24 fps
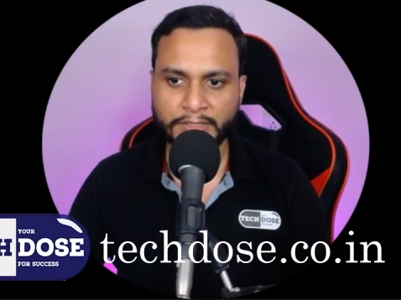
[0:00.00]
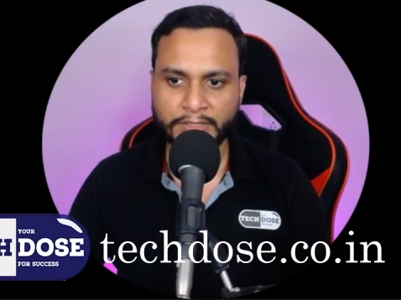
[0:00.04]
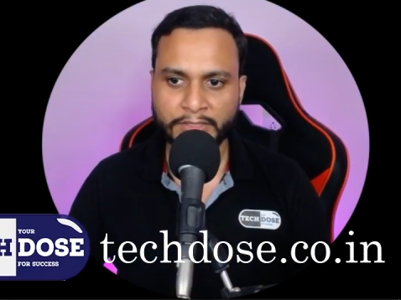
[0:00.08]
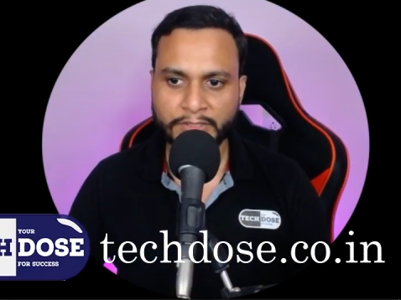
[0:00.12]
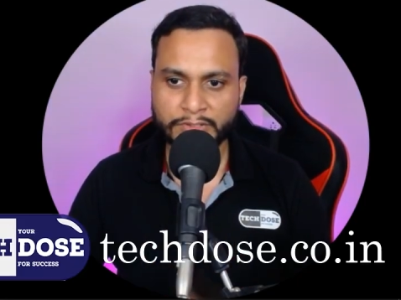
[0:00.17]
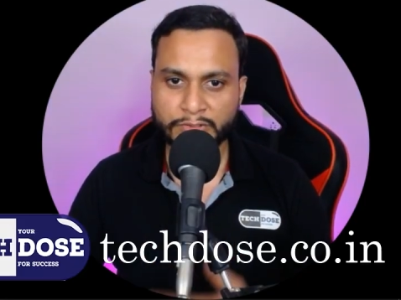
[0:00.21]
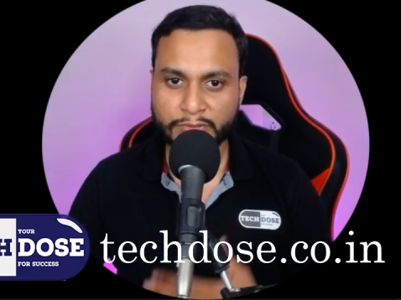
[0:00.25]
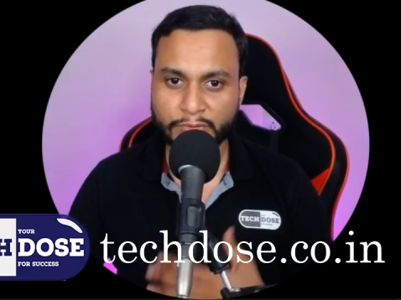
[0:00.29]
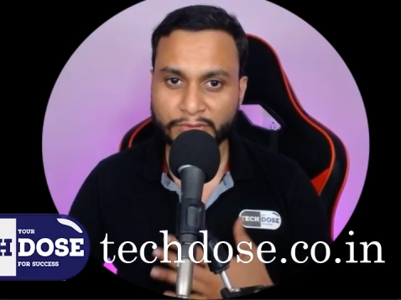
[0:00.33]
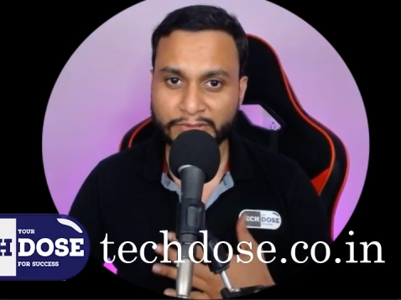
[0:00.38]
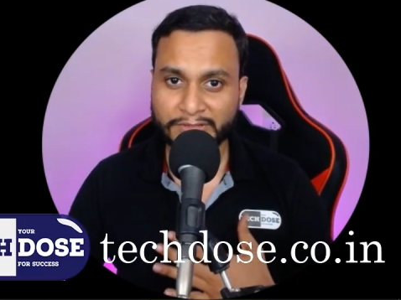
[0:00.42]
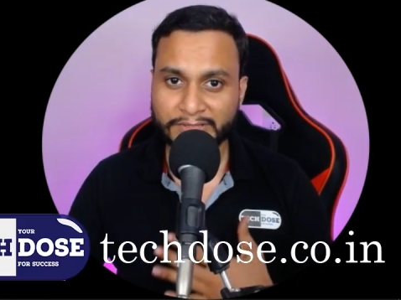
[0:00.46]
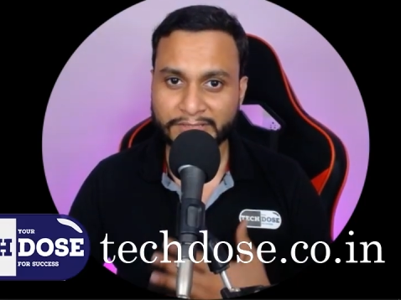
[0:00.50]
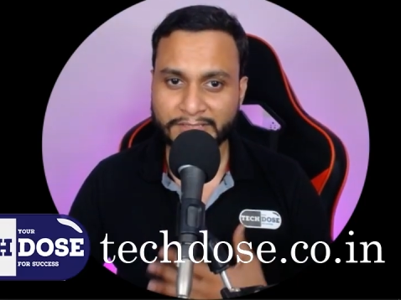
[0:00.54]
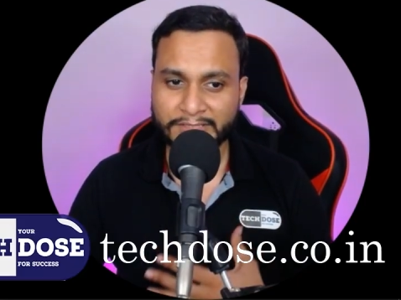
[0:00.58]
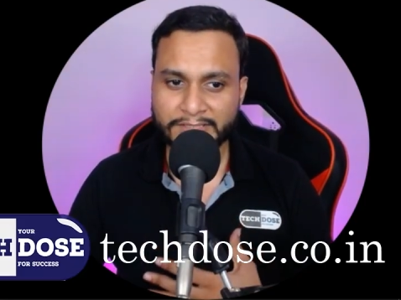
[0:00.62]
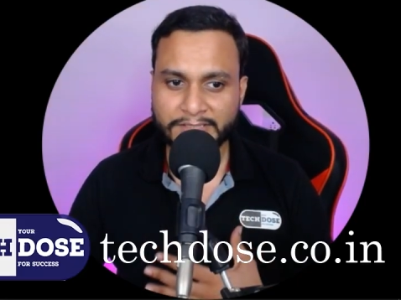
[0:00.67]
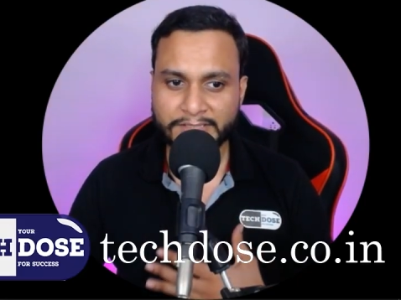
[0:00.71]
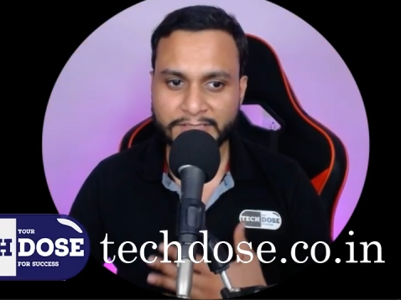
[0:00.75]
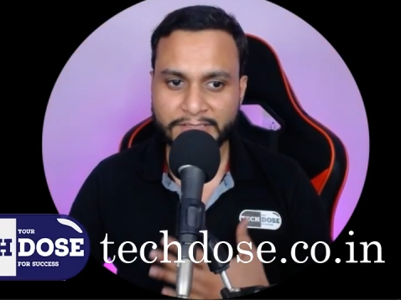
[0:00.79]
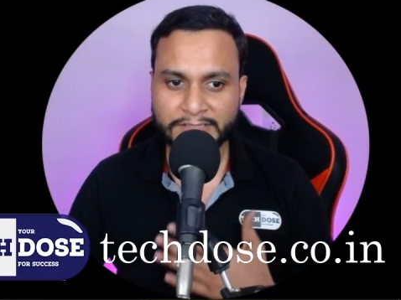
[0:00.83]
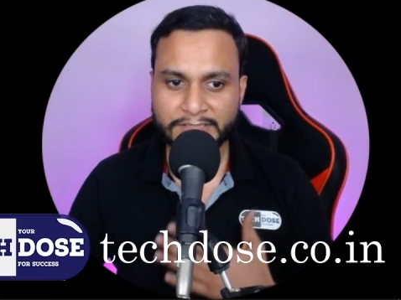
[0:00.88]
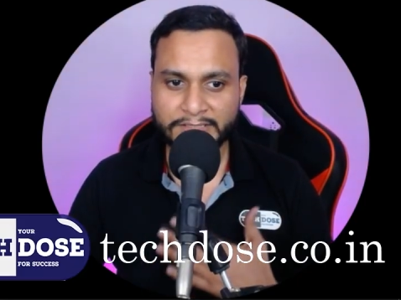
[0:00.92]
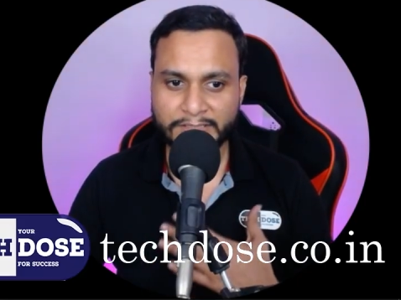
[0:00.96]
So
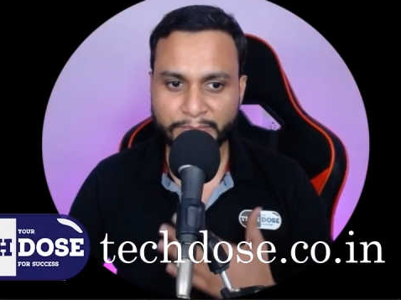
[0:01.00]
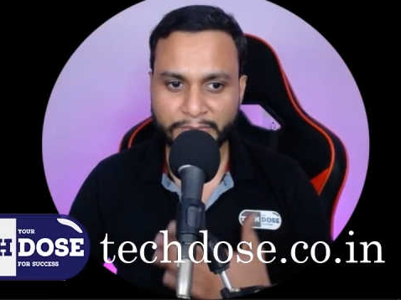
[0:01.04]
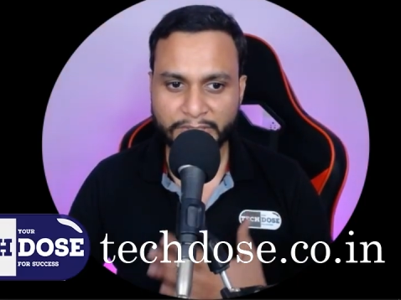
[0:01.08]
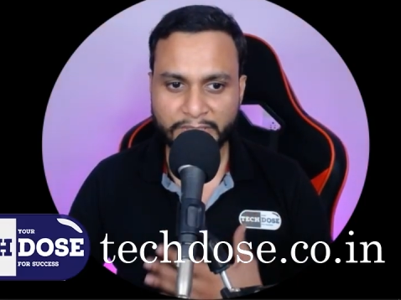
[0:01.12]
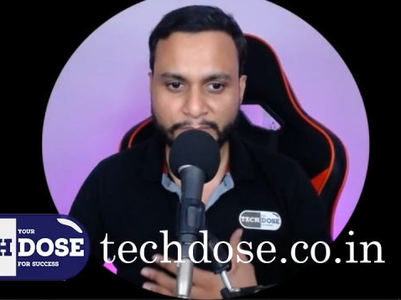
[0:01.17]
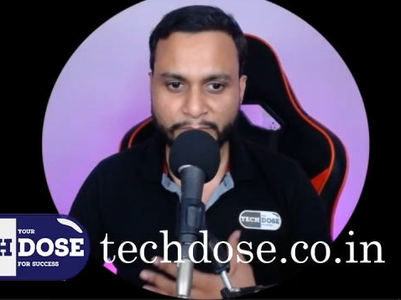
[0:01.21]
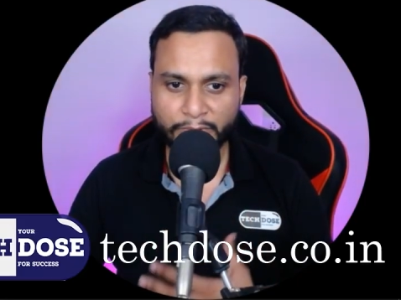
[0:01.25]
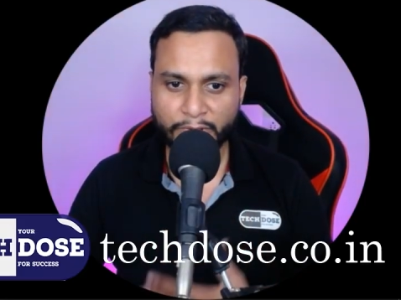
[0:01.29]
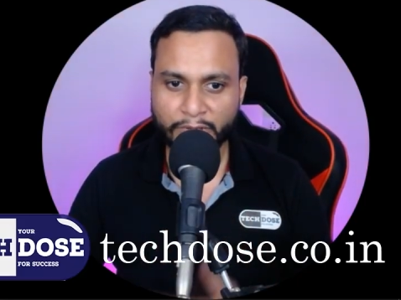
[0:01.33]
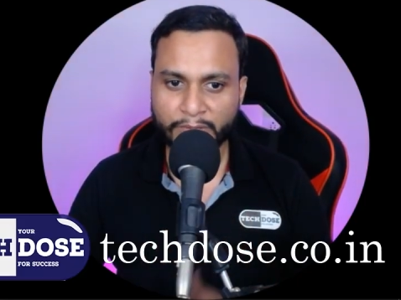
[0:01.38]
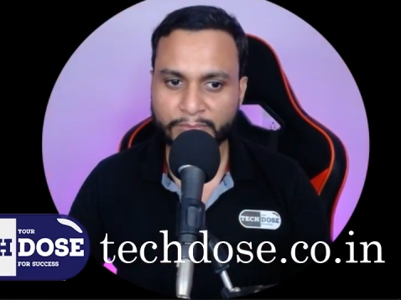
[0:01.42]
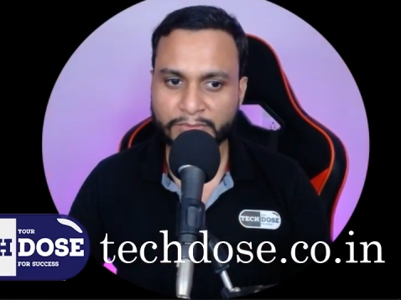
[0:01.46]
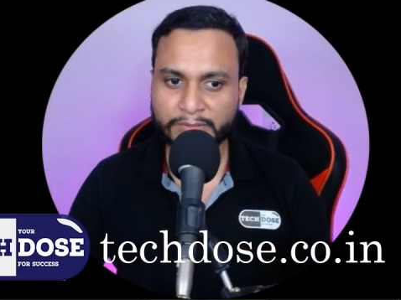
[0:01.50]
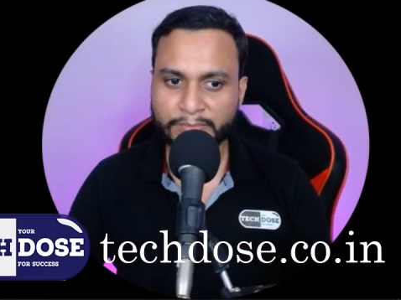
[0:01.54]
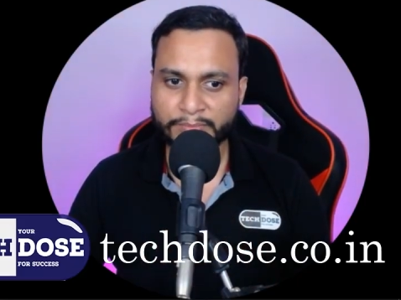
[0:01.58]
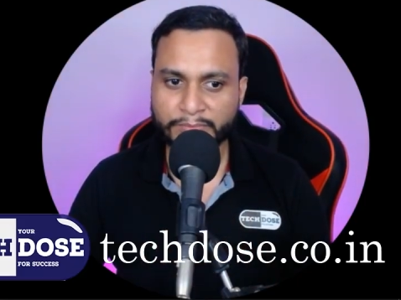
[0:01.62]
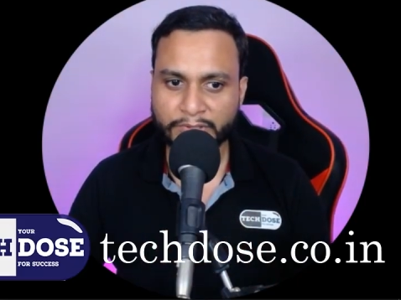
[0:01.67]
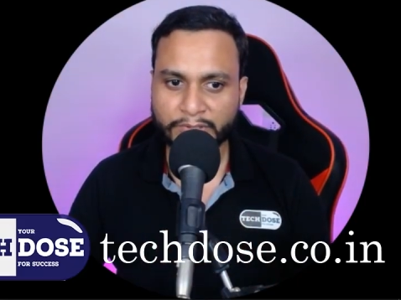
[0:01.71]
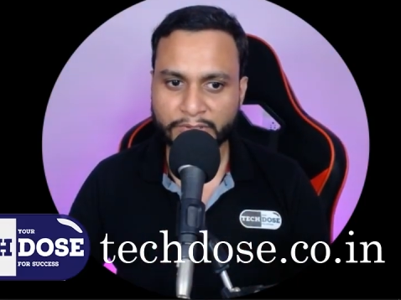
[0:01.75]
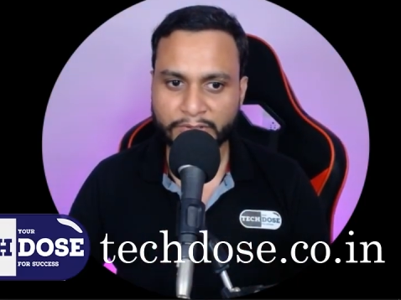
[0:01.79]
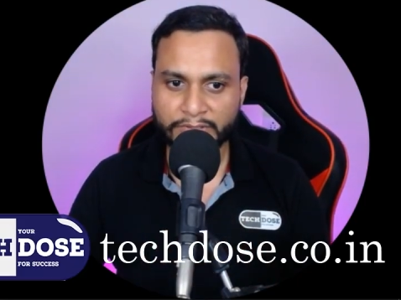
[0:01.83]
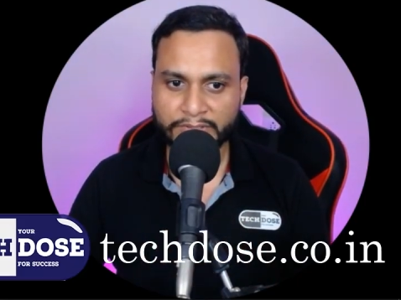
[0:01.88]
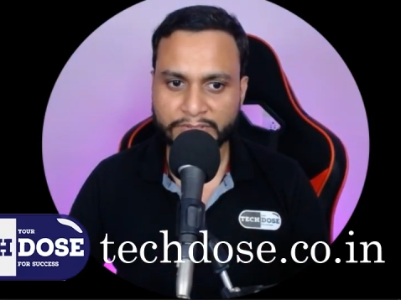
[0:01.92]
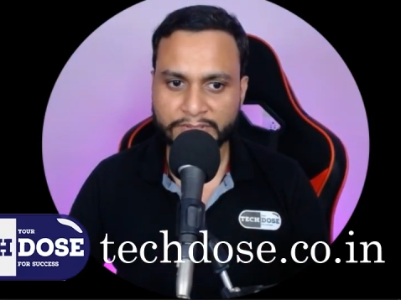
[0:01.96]
this is a big problem
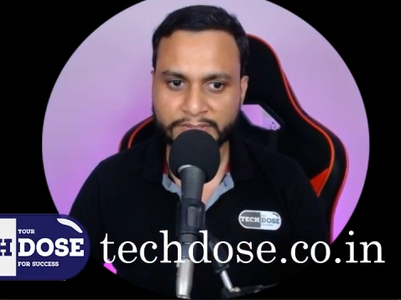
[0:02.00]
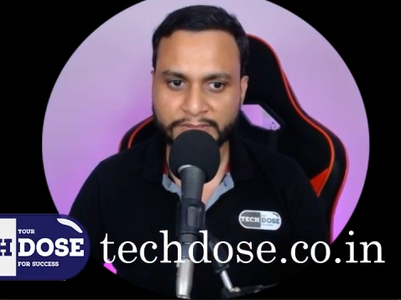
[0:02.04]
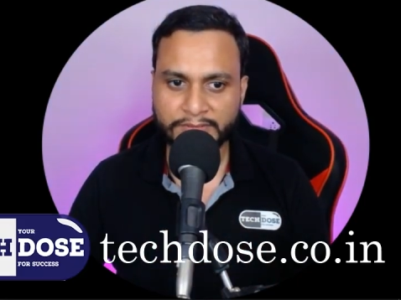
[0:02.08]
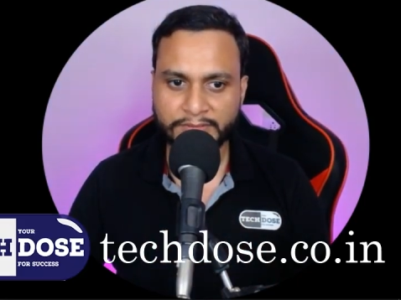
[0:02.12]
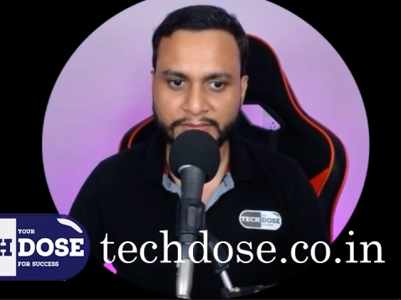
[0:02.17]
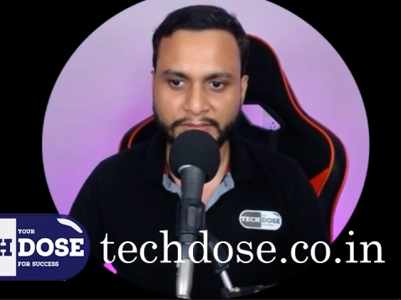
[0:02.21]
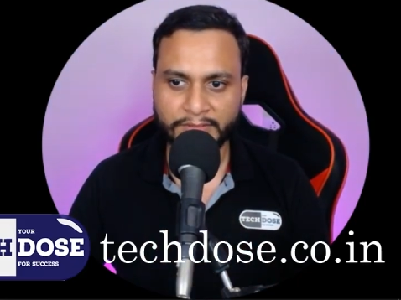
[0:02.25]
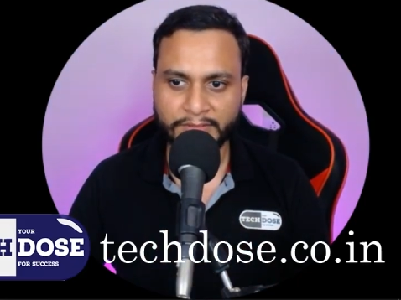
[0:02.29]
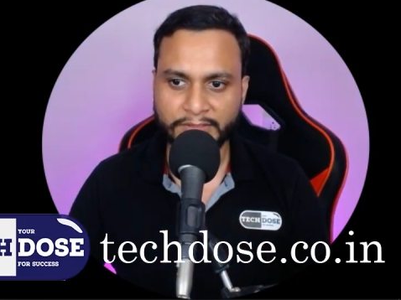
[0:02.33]
because